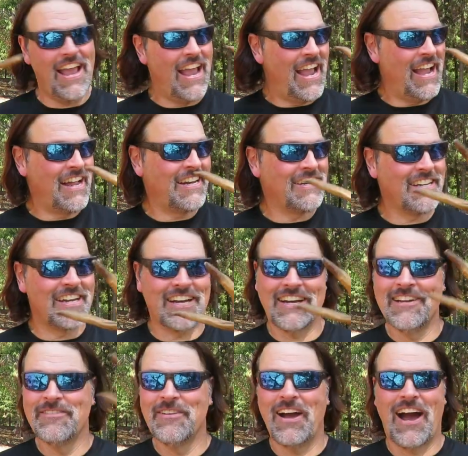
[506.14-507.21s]
and
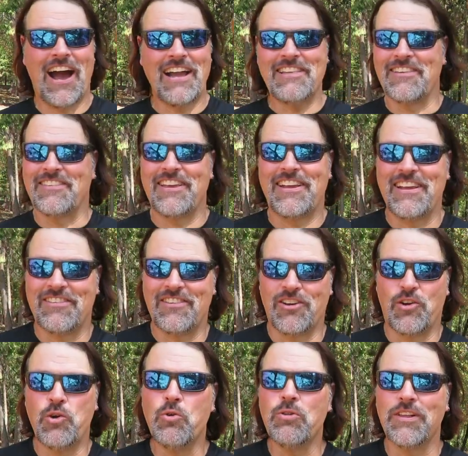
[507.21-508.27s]
I just think it's
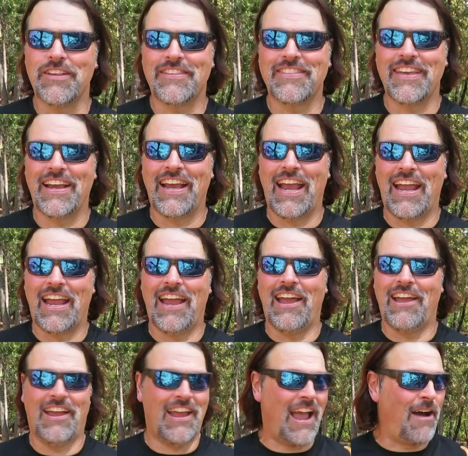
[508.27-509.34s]
the coolest thing
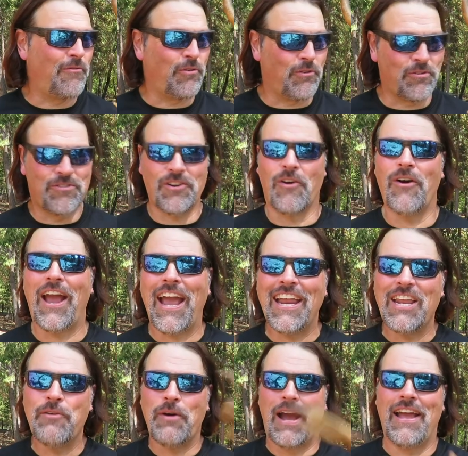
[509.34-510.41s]
ever. So
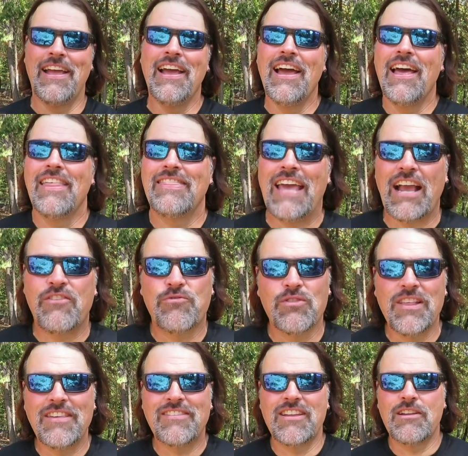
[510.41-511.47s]
anyway, thanks
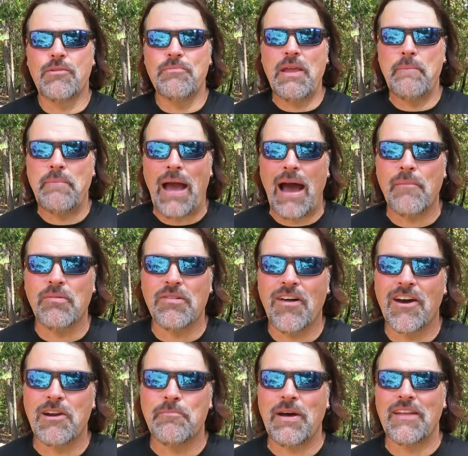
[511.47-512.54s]
for listening to me babble
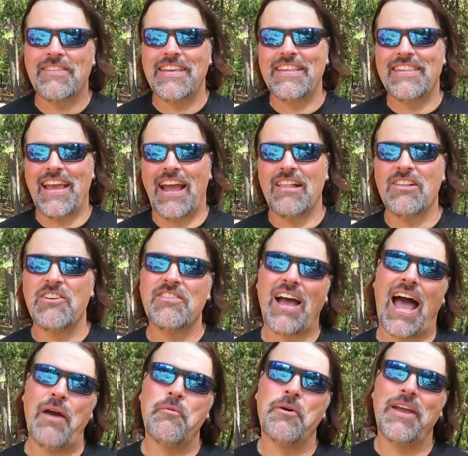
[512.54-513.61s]
on about these antlers.
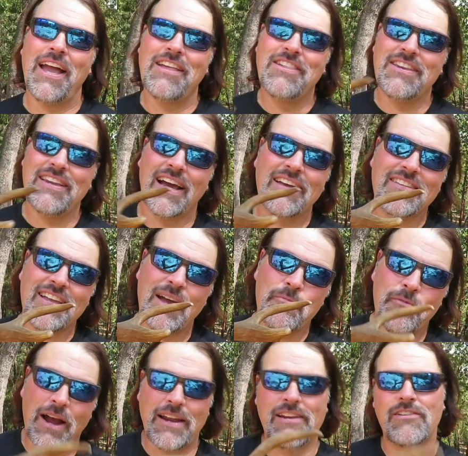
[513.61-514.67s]
I will catch you next
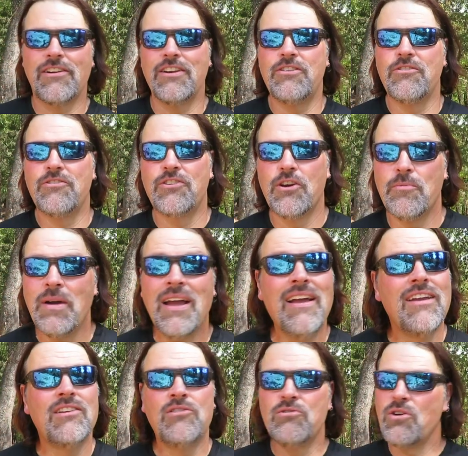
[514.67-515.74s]
time right here on YouTube.
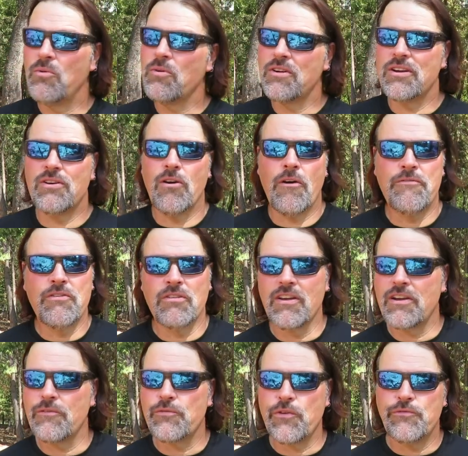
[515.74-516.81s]
You know where to go if you're
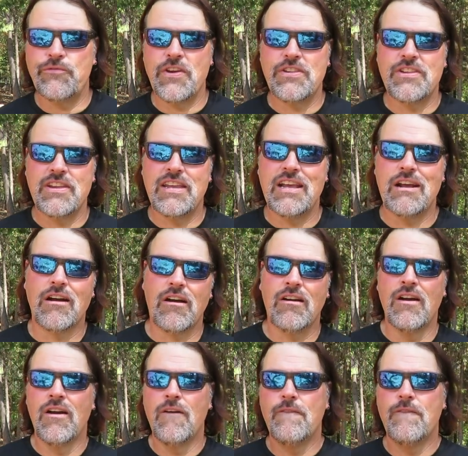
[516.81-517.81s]
looking for fishing gear,